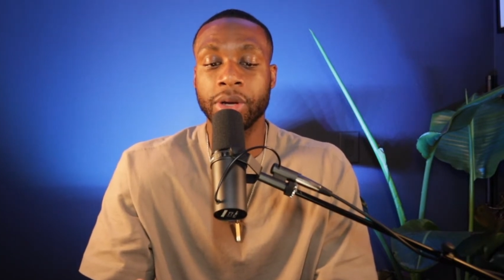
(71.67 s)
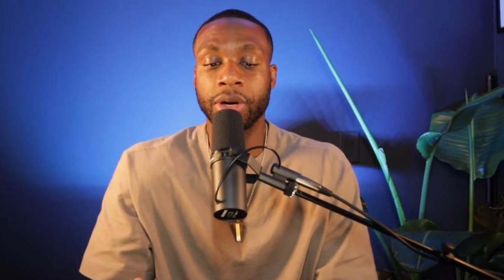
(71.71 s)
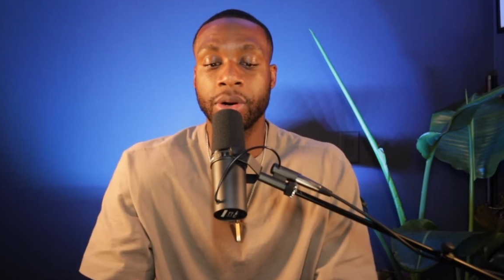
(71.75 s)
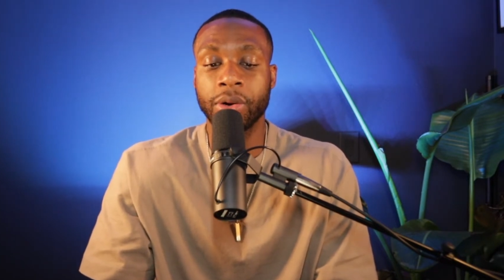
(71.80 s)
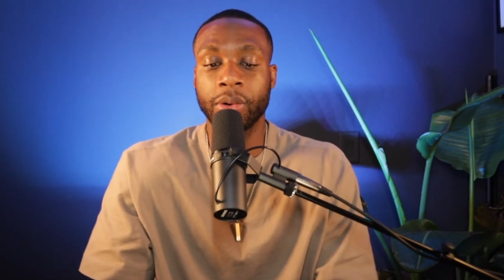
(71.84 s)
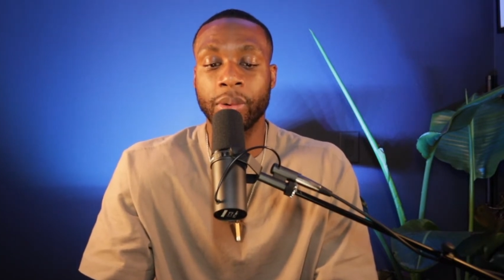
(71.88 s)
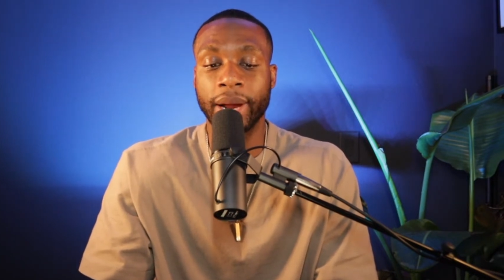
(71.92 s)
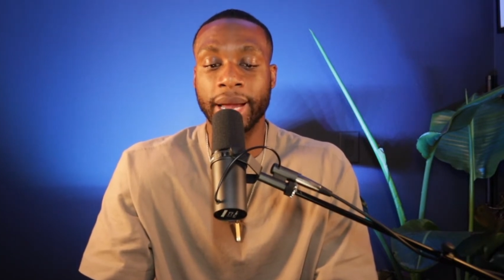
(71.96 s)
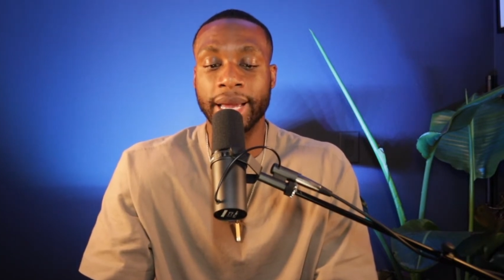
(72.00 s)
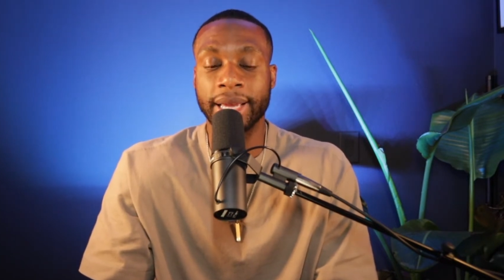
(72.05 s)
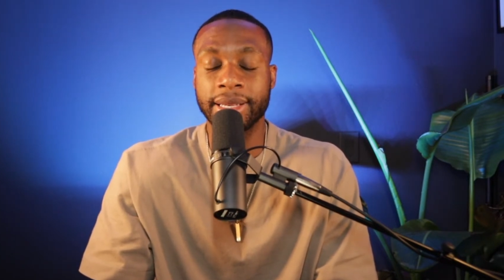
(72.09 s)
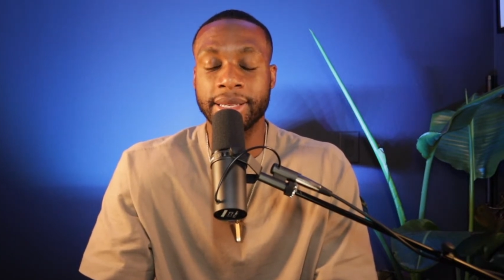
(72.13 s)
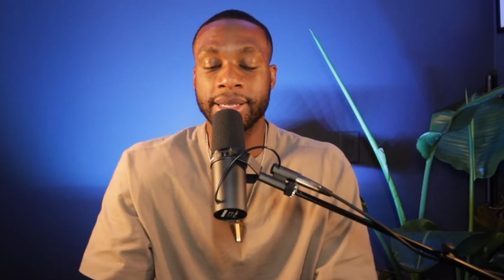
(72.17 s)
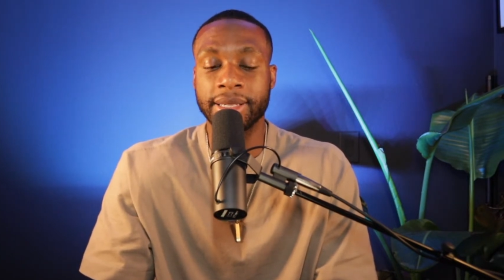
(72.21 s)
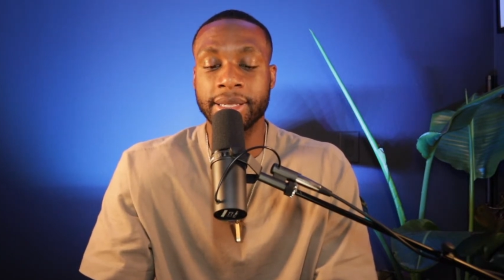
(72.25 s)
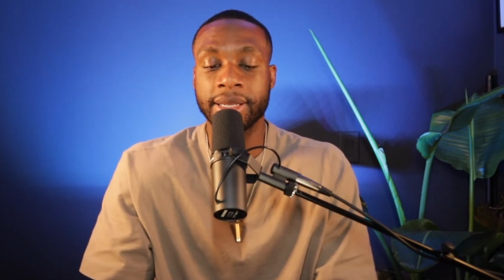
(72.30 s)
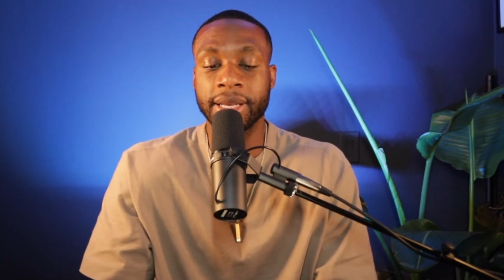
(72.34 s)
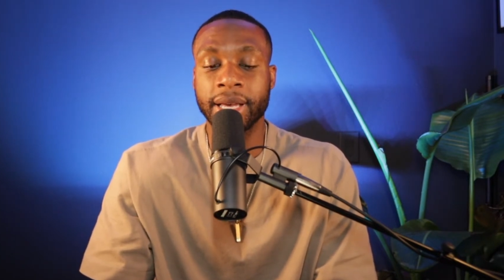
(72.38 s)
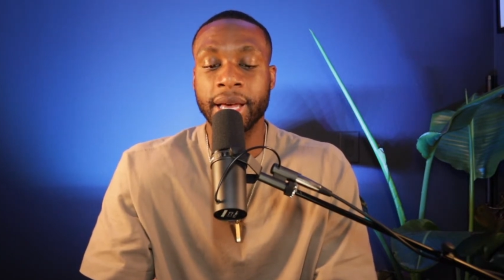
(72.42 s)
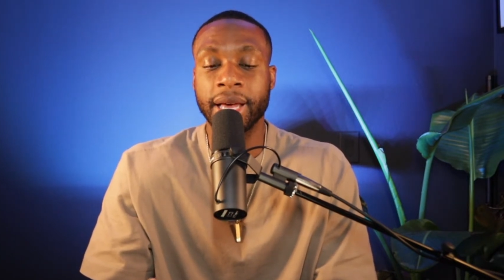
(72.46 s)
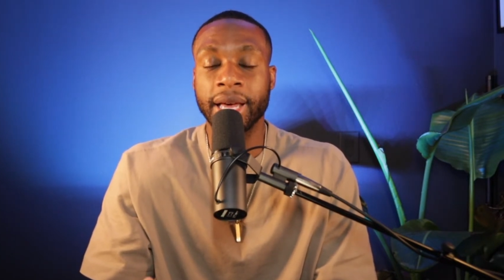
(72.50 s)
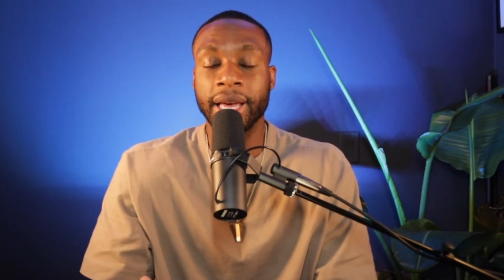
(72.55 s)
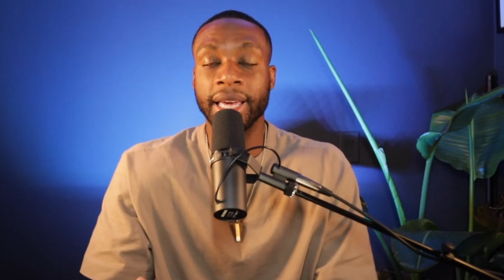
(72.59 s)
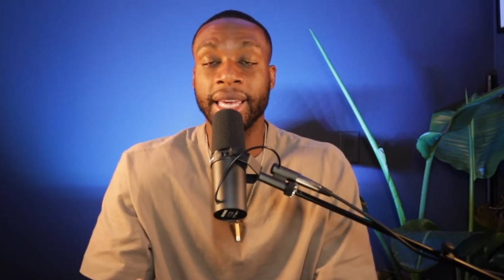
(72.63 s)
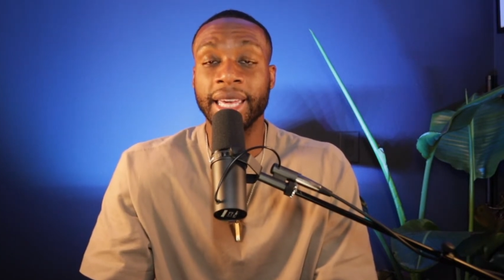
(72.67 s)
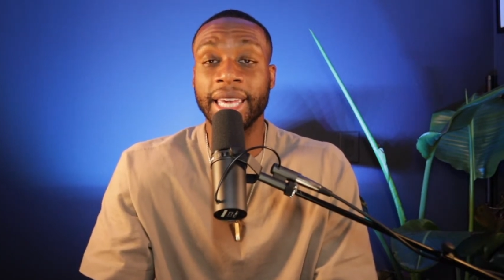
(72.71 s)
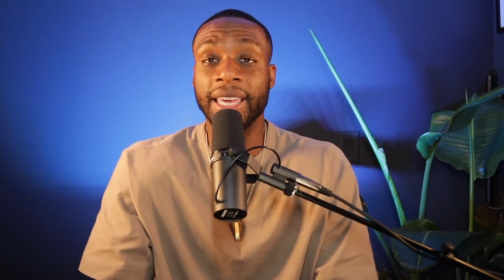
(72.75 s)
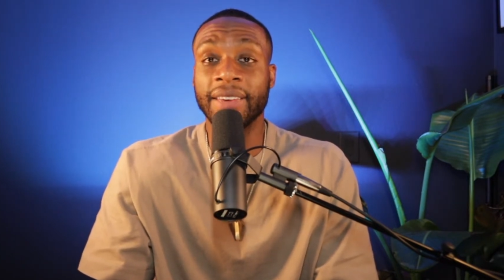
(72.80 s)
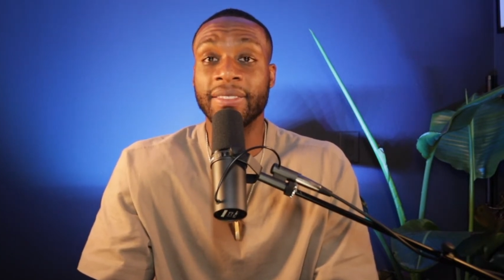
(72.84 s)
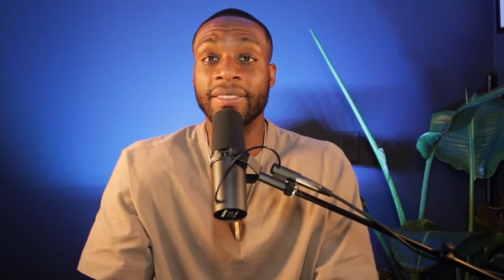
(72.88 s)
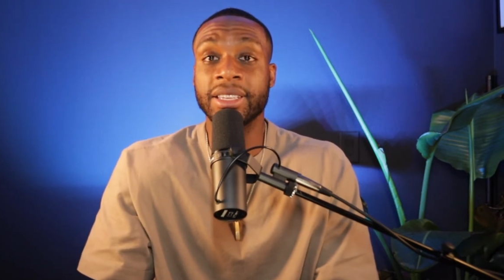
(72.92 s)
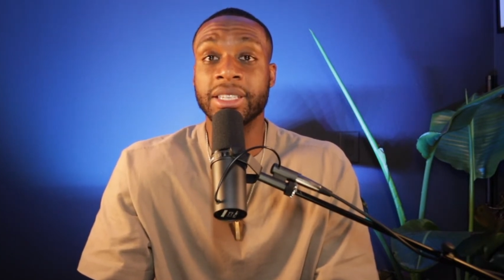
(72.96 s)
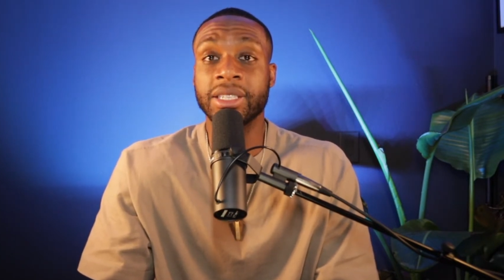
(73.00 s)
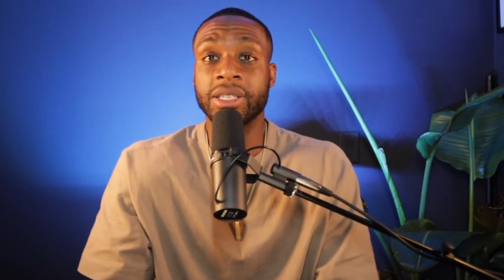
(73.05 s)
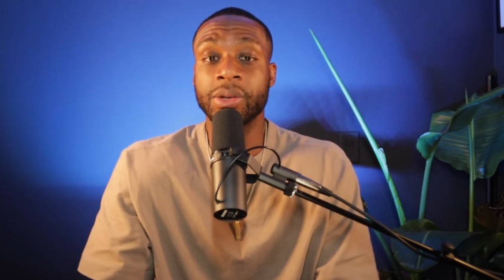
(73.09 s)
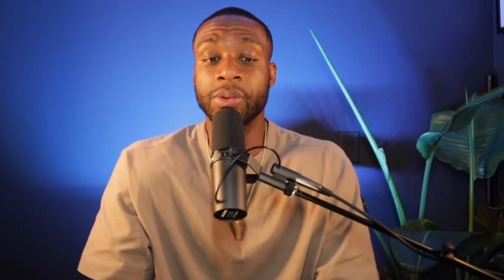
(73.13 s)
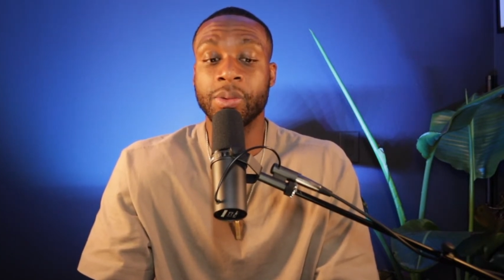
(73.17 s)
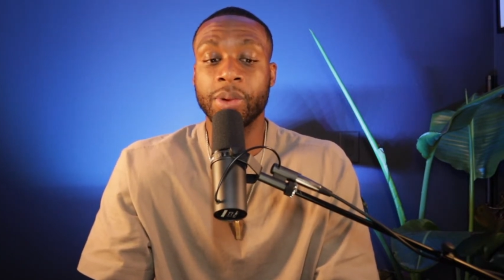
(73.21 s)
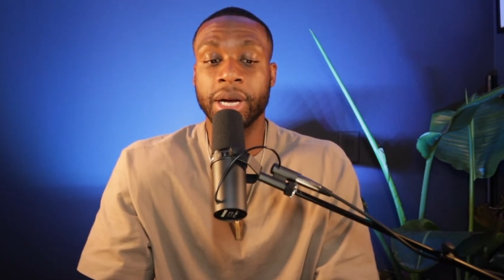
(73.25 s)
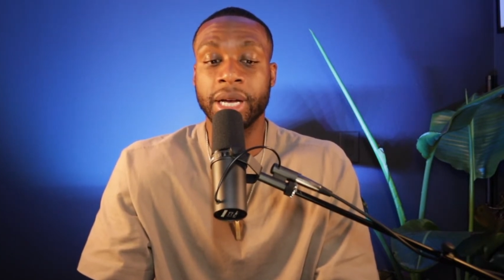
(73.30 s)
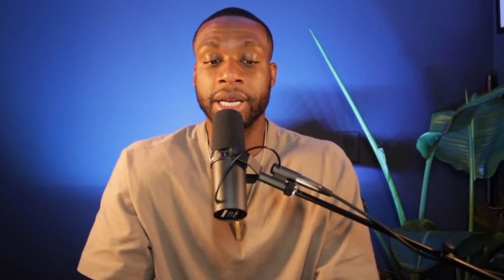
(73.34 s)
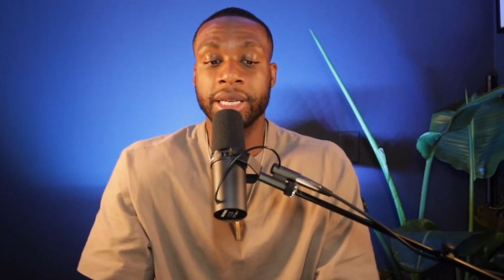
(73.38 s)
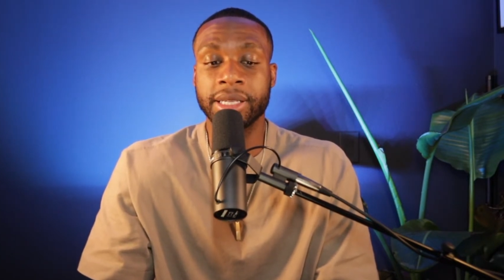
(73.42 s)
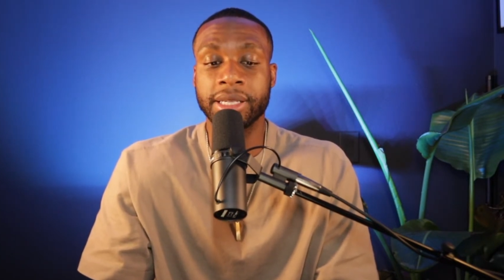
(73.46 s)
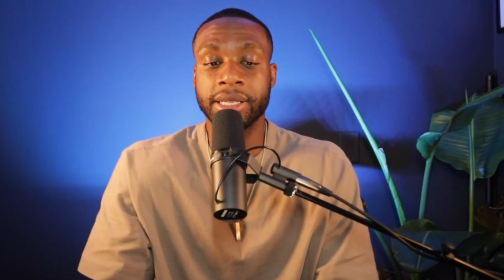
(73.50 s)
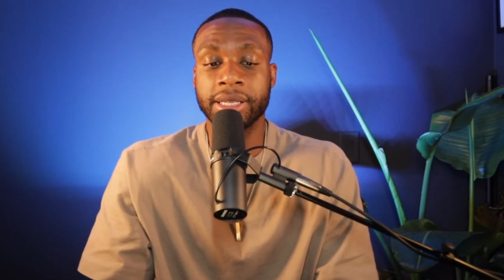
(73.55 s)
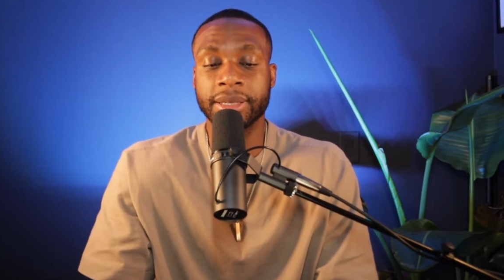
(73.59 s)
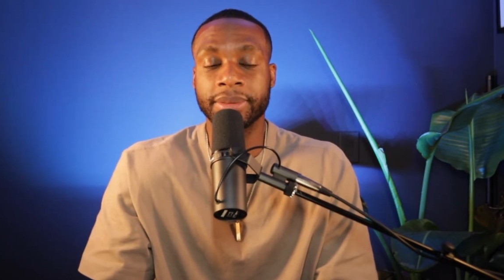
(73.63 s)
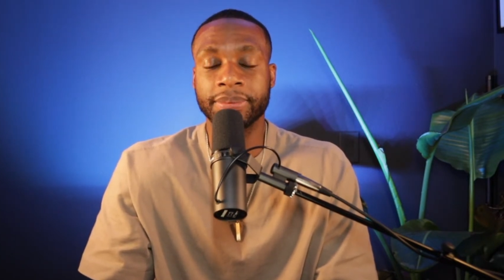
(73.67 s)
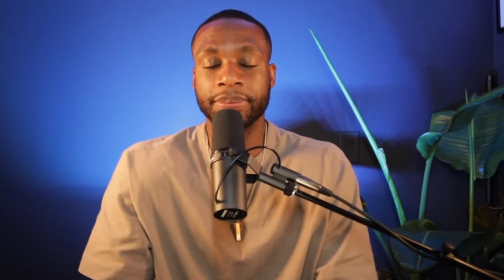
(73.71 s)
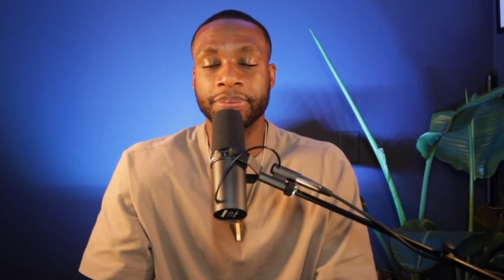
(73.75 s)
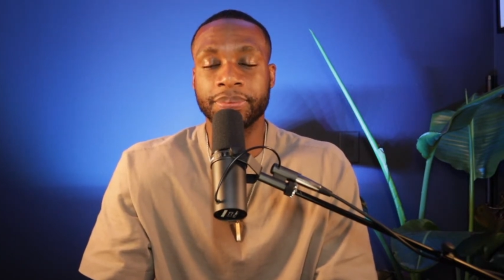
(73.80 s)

grace given to us.